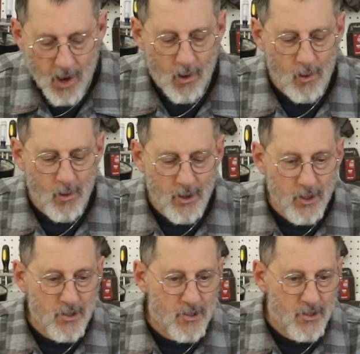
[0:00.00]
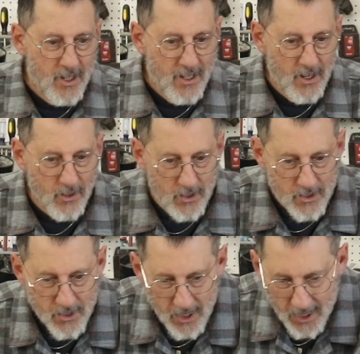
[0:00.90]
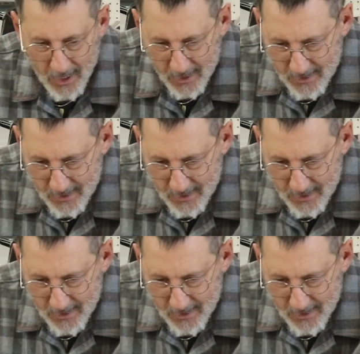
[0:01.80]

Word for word: oh, here's here is the uh,